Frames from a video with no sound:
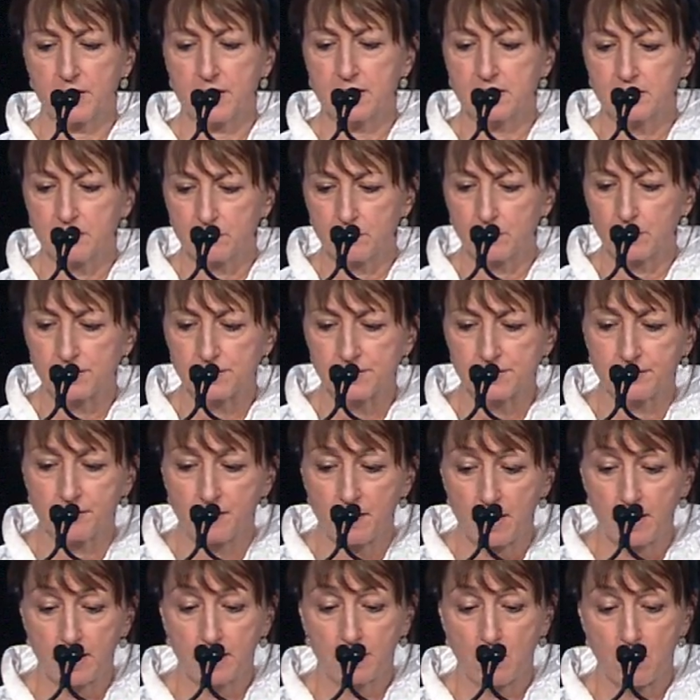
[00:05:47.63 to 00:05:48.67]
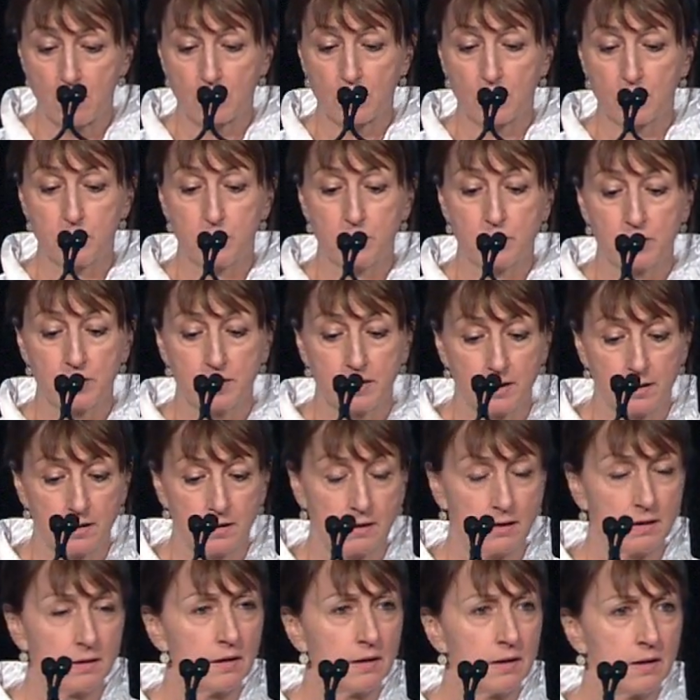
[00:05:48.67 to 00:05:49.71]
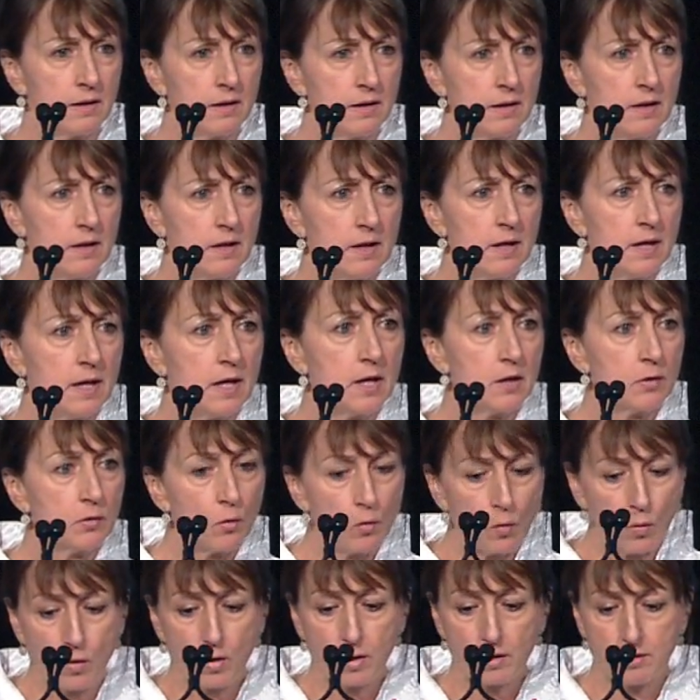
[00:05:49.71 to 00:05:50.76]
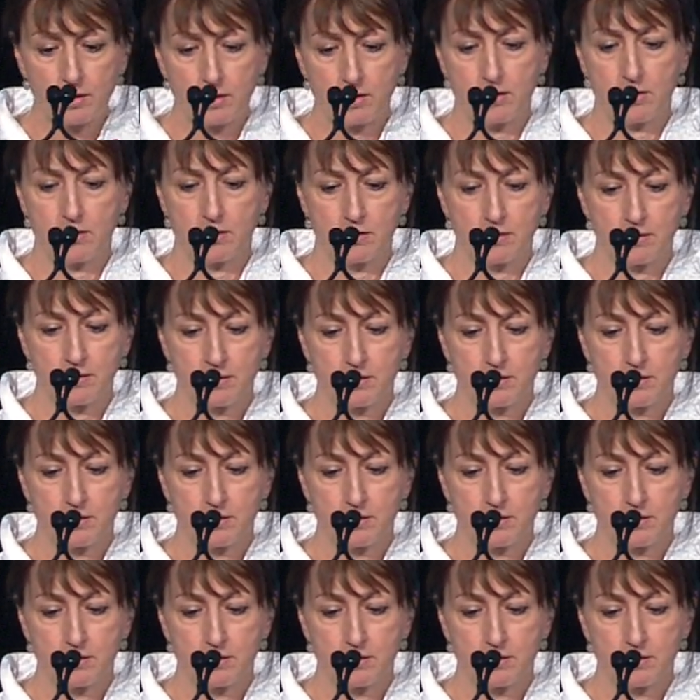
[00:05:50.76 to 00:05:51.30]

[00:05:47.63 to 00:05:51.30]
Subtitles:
and diversifying our community in order